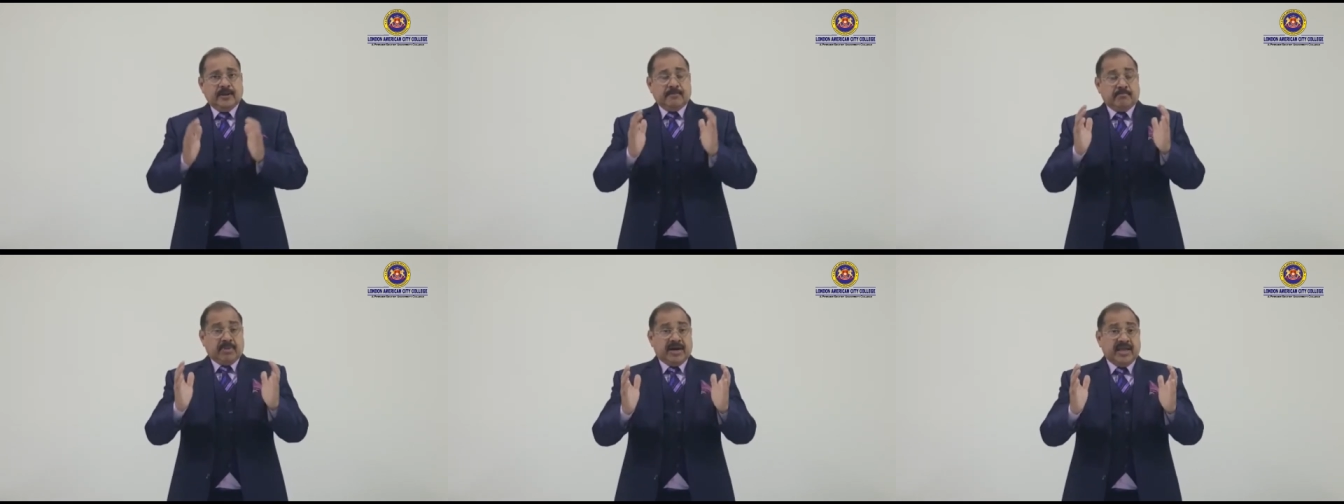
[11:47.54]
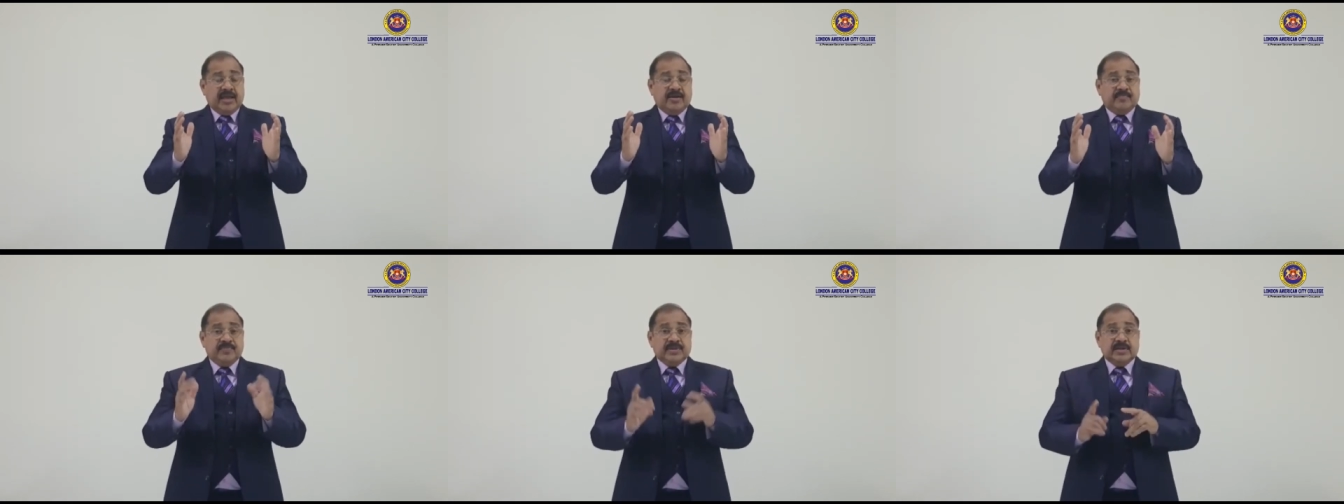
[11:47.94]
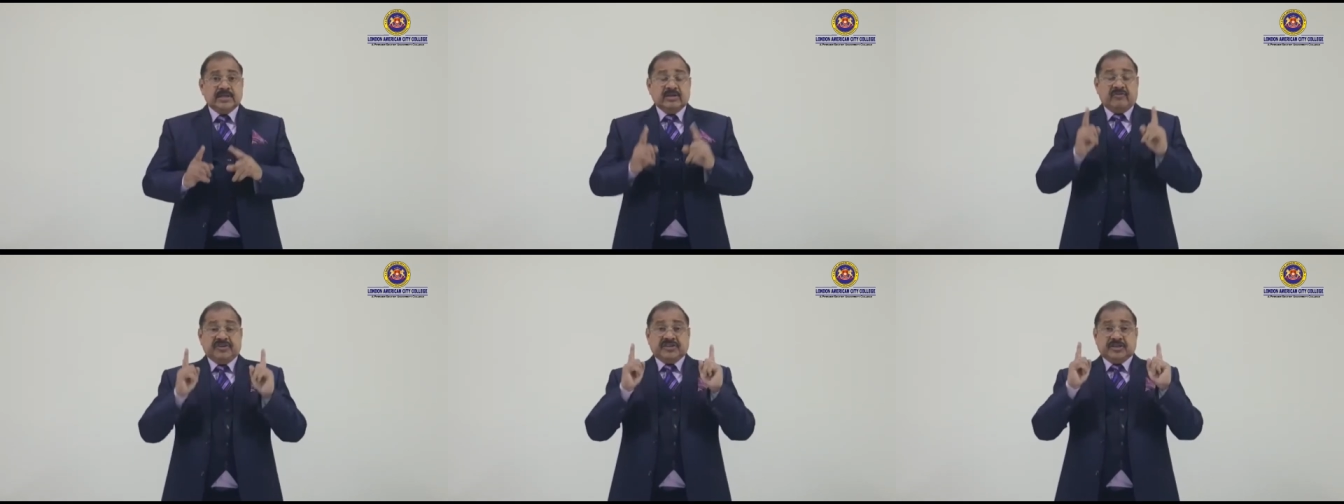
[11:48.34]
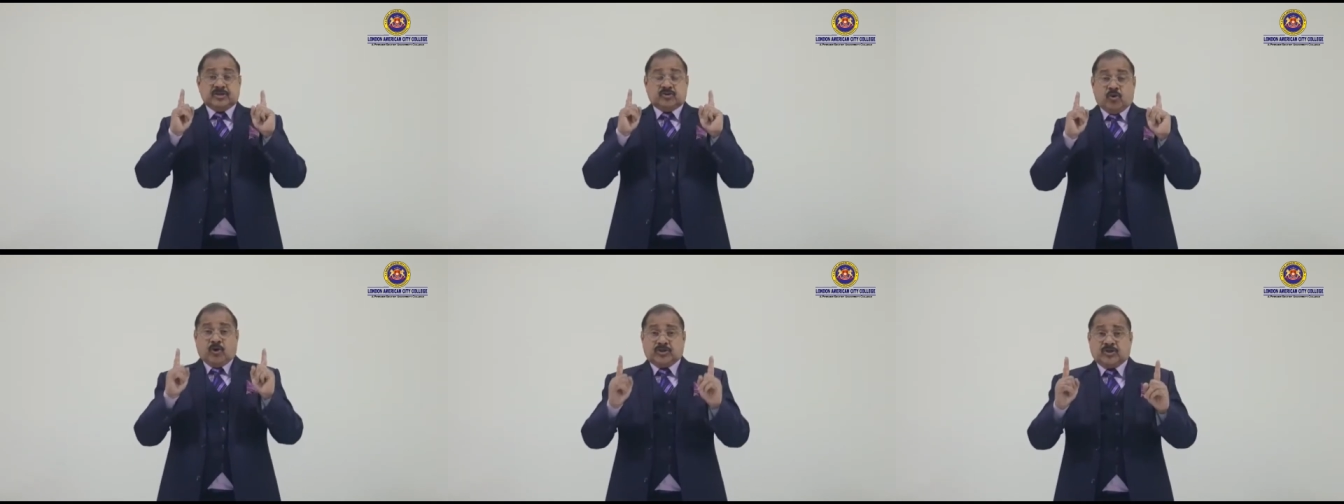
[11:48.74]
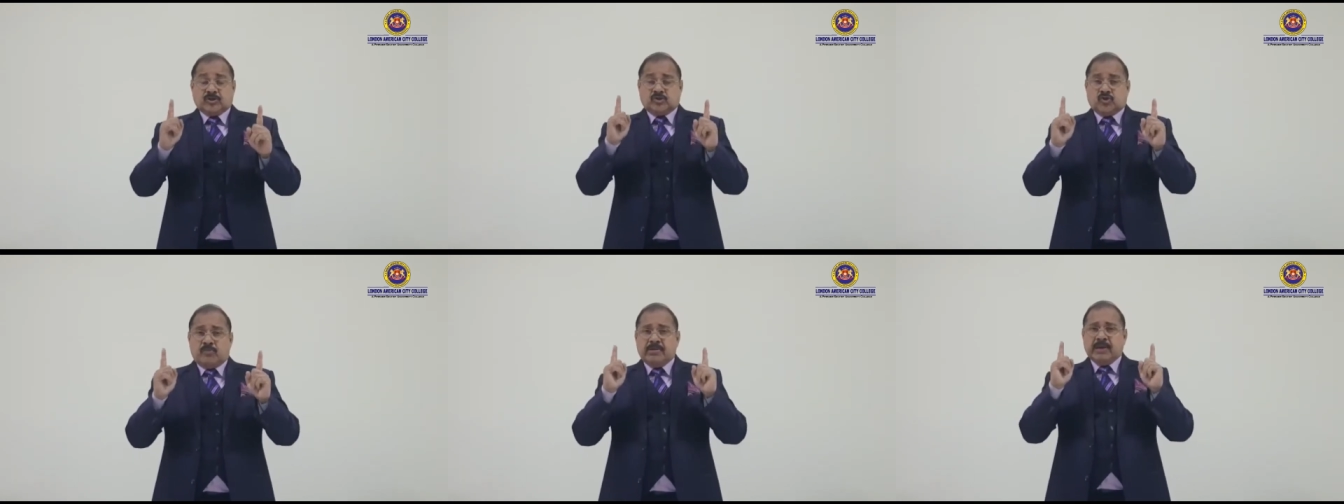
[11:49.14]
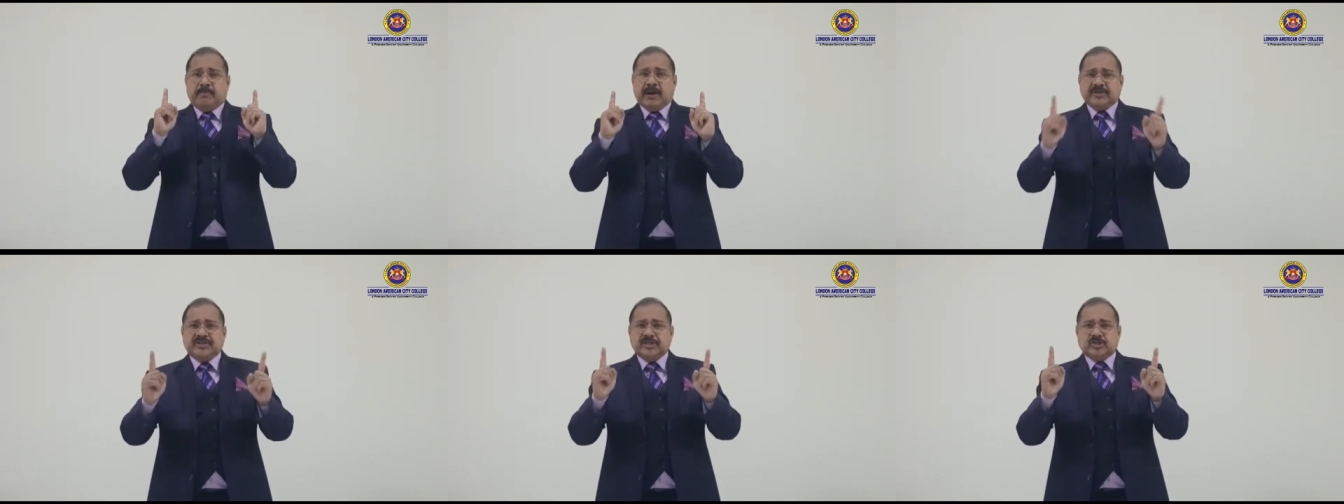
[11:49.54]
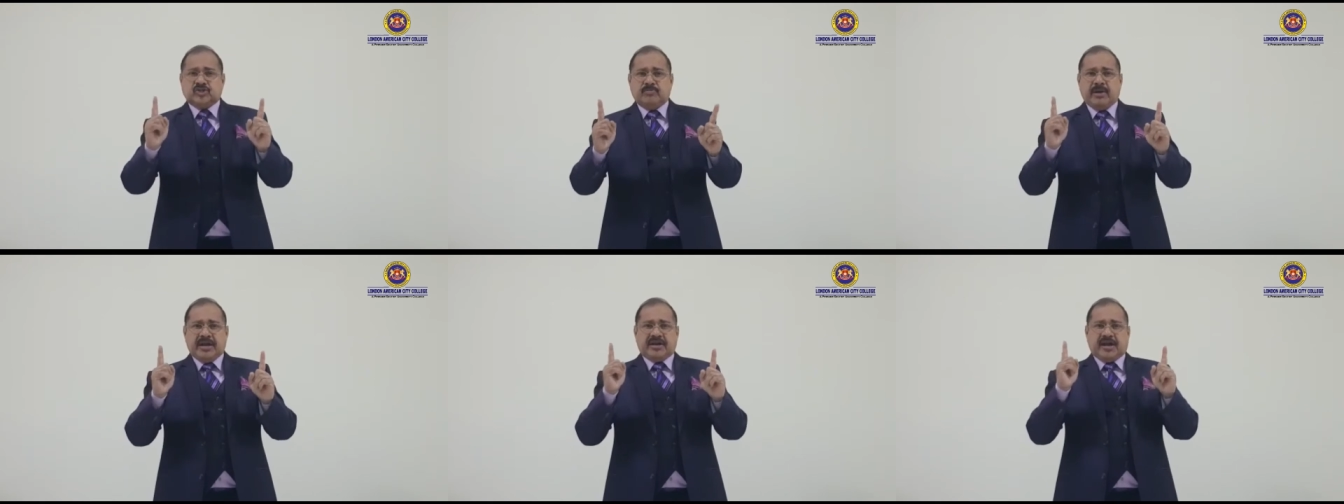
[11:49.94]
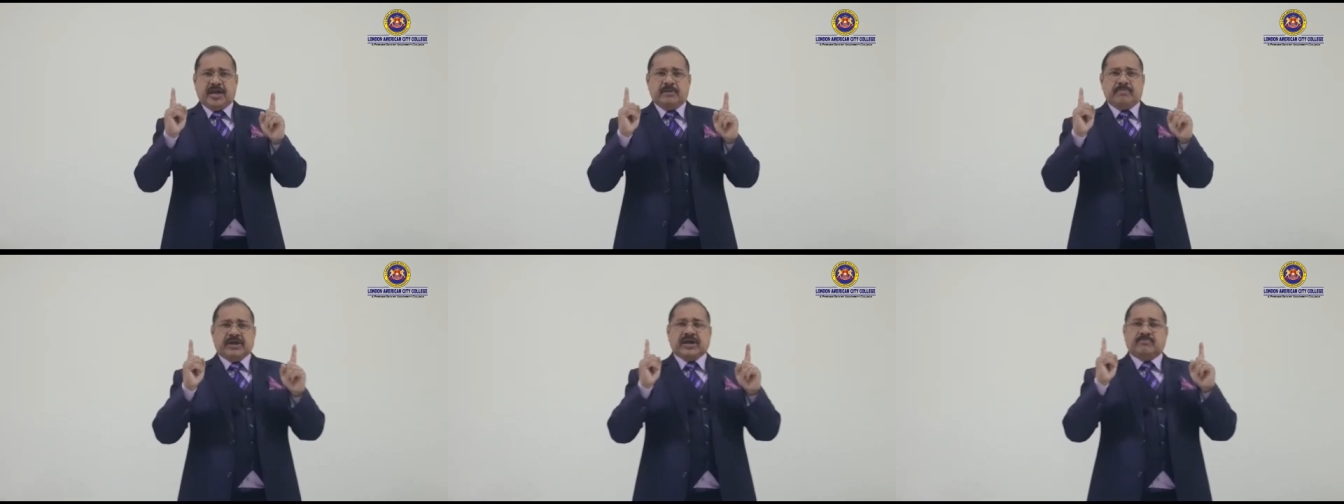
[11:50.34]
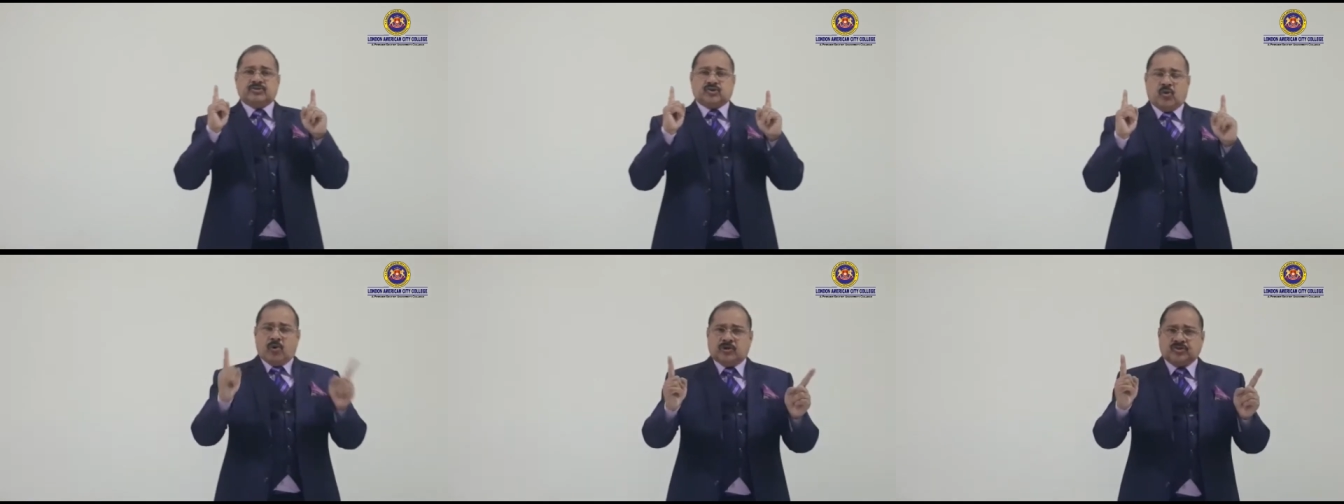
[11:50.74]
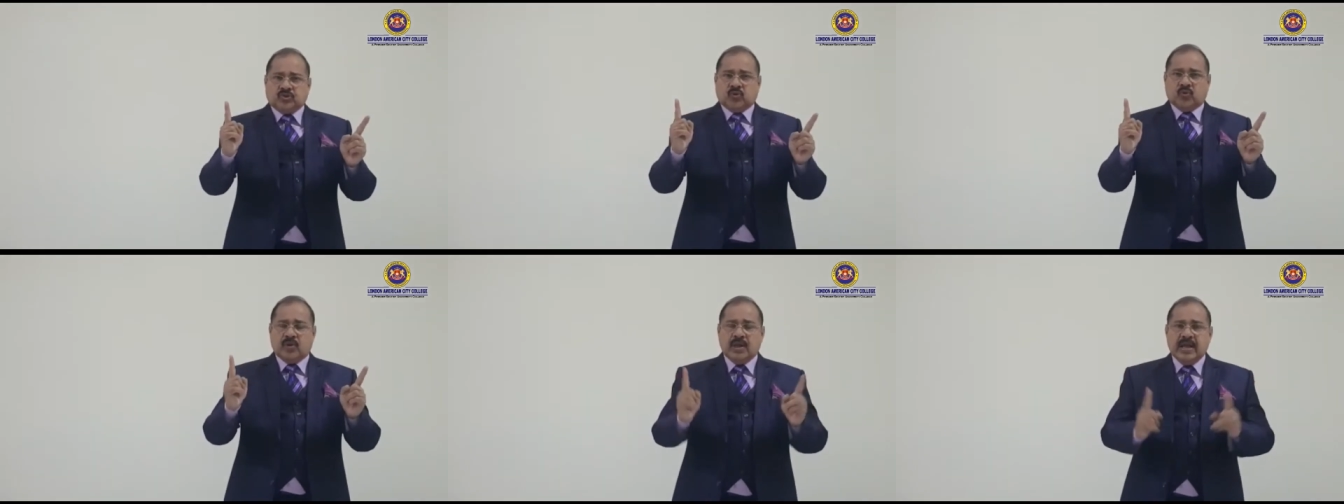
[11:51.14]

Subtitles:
"Money, which is a source of so many blessings to mankind, becomes also,